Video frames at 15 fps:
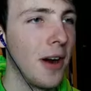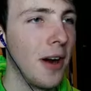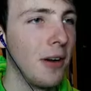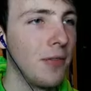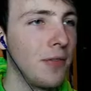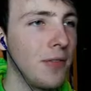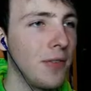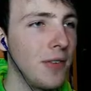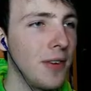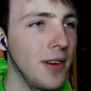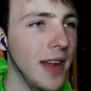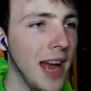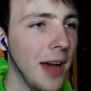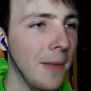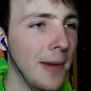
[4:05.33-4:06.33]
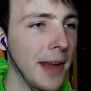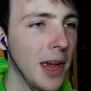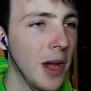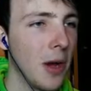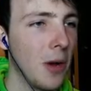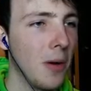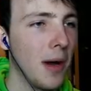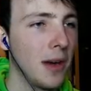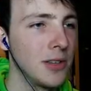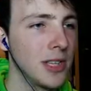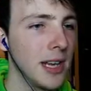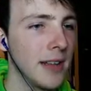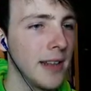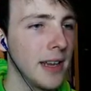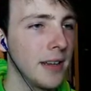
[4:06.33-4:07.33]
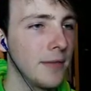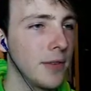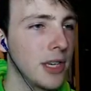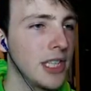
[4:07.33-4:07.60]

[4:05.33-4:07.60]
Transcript: off. There we go. How'd you like that, you